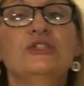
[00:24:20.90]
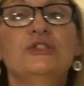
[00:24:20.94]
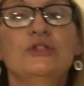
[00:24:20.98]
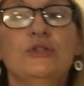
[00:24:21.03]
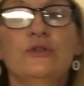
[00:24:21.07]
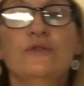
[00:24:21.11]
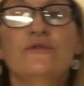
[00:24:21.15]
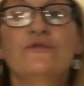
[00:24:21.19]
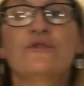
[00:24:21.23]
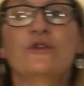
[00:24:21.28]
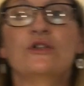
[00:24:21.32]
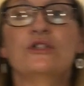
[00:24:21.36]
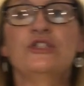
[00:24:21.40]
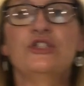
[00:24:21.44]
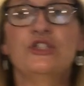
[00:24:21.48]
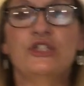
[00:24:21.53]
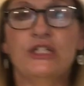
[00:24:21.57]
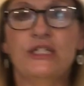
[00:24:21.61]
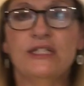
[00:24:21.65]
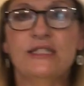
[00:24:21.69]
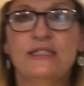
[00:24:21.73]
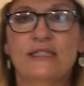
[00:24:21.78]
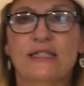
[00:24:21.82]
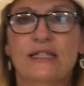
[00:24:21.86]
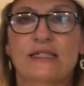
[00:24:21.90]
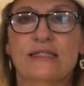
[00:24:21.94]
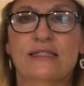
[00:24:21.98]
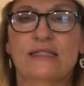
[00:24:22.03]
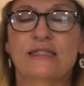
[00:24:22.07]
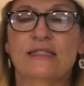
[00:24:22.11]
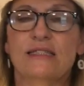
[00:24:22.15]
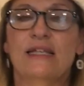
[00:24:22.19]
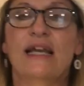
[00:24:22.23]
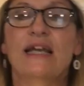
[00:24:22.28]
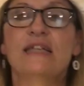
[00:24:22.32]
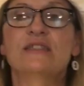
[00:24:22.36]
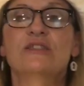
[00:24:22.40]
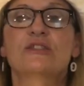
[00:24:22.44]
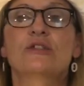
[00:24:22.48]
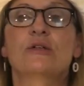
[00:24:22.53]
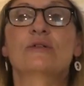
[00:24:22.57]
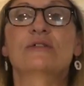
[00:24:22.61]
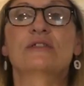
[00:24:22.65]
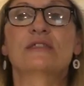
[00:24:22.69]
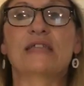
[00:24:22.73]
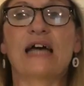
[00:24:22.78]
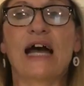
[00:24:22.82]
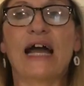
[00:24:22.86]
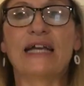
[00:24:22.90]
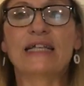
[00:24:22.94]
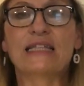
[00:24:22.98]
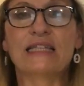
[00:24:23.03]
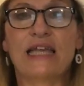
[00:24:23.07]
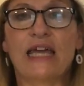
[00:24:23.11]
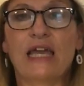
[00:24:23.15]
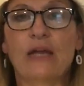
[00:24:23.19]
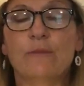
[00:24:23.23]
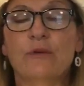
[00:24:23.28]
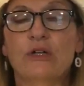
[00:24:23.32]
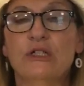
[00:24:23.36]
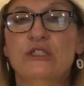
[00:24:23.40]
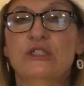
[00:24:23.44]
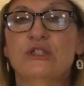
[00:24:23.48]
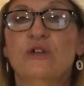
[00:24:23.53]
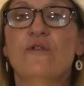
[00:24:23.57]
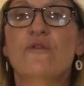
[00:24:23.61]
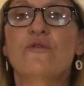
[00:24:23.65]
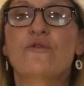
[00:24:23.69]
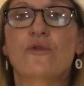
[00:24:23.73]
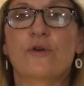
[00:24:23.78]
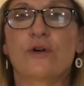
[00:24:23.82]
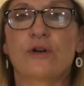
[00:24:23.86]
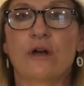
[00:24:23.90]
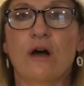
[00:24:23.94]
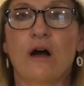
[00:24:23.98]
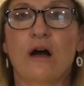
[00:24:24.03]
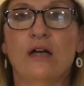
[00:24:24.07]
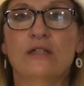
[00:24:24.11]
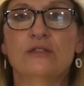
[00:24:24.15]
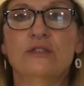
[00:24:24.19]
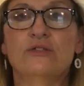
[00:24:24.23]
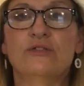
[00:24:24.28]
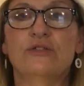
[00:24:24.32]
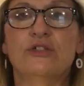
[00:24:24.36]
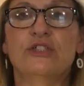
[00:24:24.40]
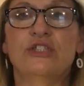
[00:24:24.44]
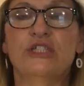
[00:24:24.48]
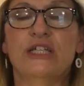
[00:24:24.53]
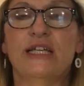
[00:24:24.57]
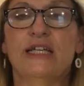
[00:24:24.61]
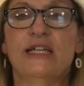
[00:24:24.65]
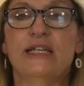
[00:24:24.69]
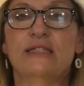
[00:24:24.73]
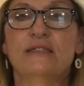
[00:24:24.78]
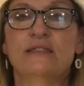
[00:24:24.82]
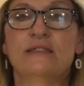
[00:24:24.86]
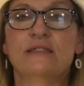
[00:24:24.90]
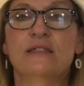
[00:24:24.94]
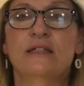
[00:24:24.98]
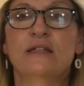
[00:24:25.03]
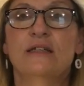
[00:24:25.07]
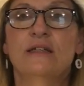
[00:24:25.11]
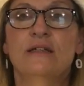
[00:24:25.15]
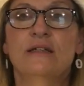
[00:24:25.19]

do for Jesus. And so sign language for an ostrich is